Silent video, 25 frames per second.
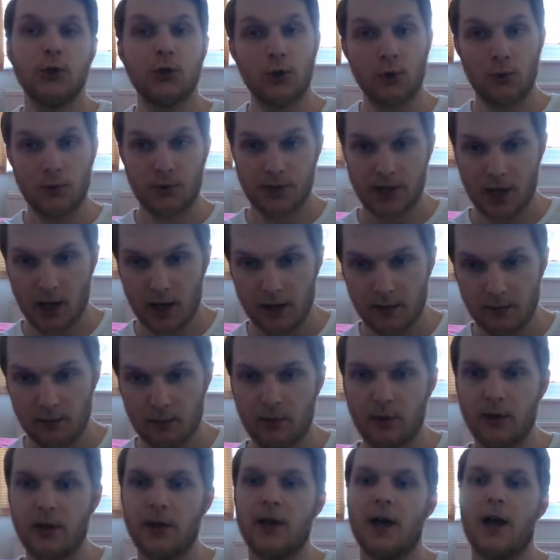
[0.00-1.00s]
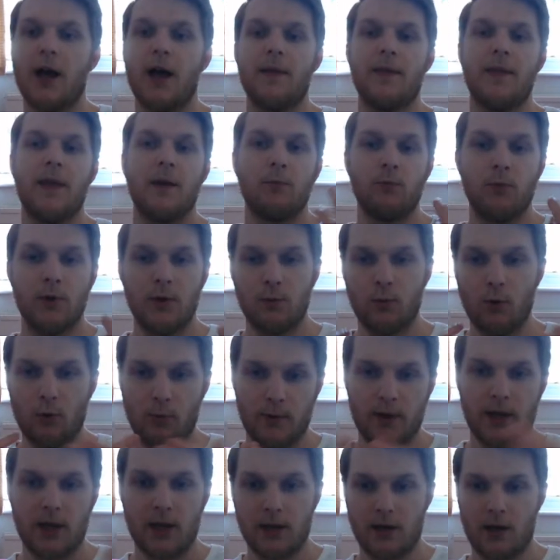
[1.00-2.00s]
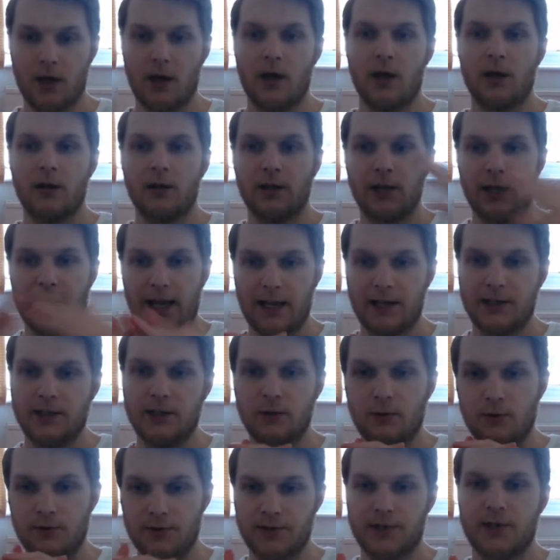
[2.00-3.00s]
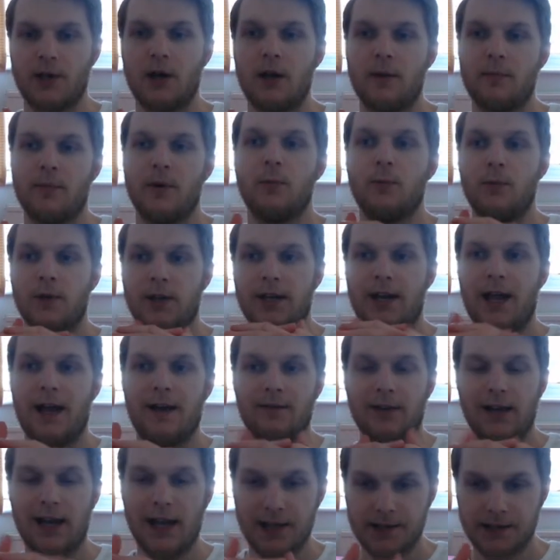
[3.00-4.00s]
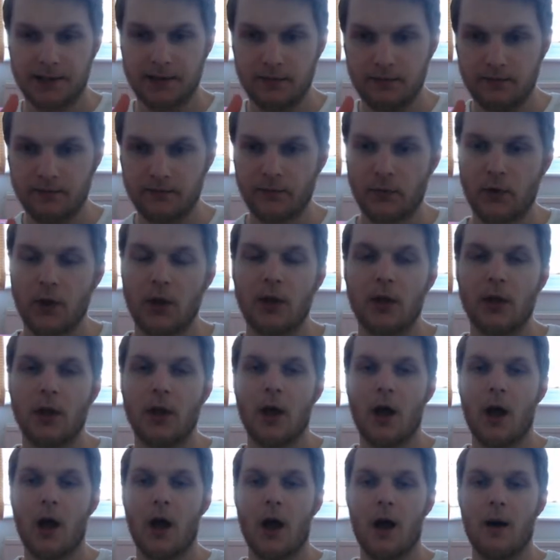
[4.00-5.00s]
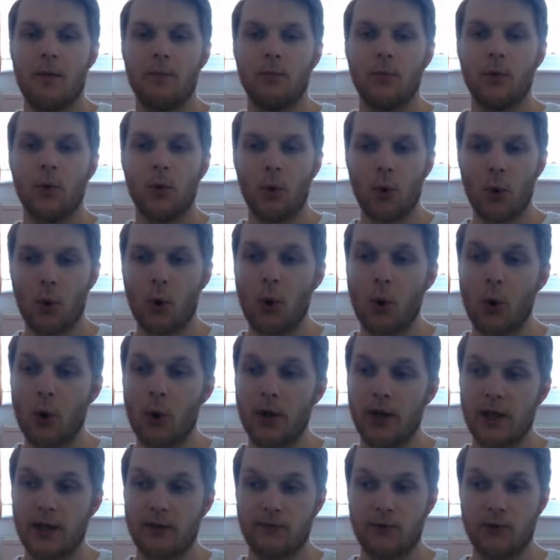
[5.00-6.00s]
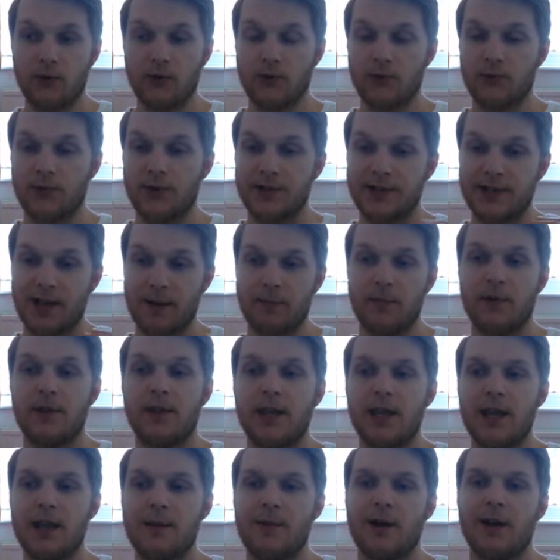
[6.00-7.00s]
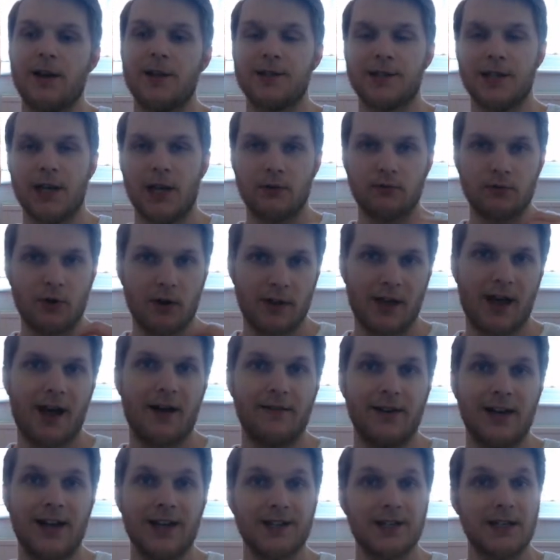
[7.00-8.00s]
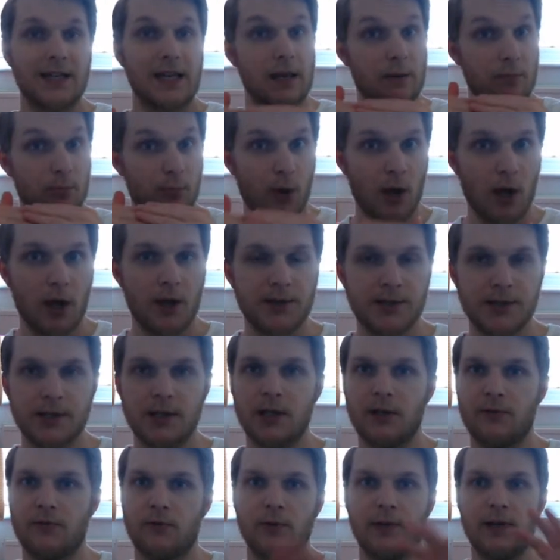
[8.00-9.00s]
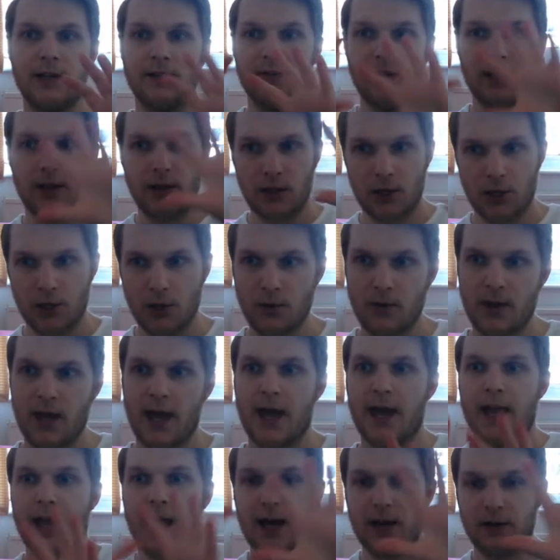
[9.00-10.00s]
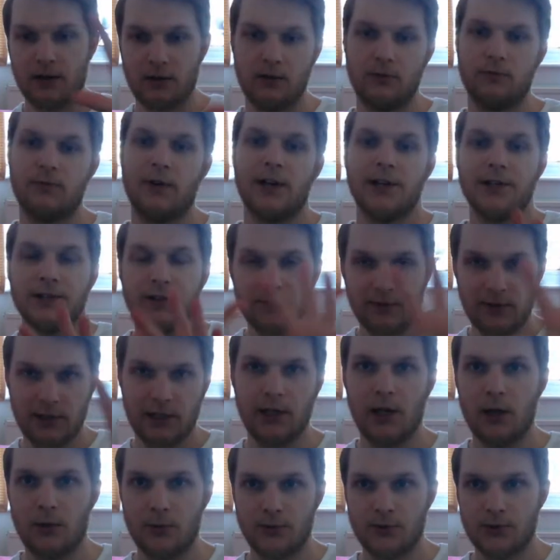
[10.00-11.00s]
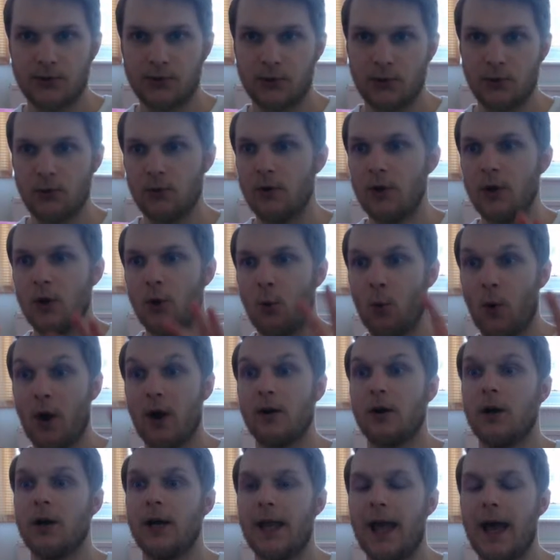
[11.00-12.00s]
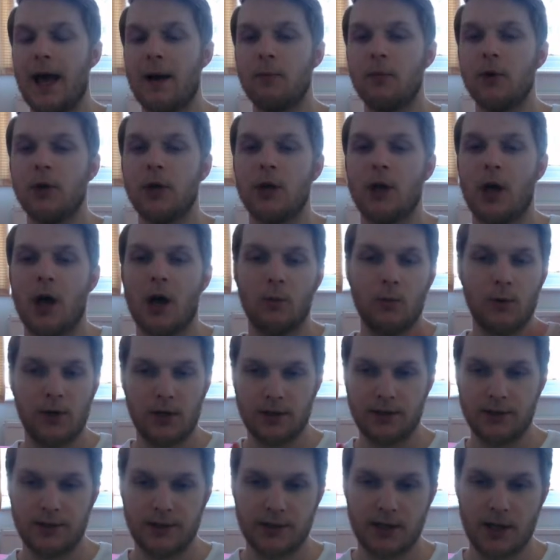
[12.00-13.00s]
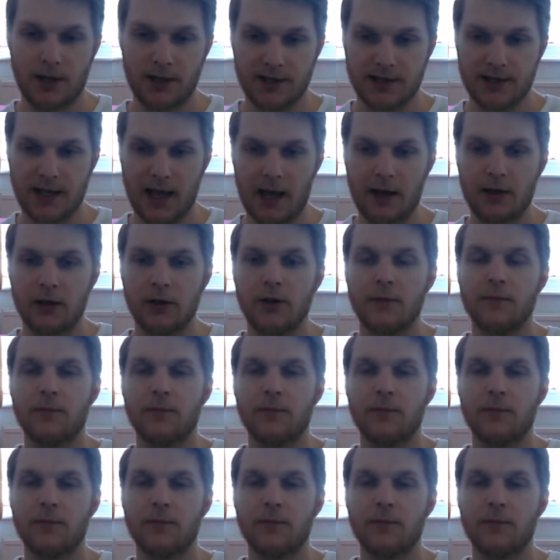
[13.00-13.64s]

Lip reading: to Skype and then we will be connected on Skype and we can have a lesson. Or if you just want to send me the email and say I'd rather have a lesson in person, if you live in the UK and are relatively close to where I am, we can discuss that.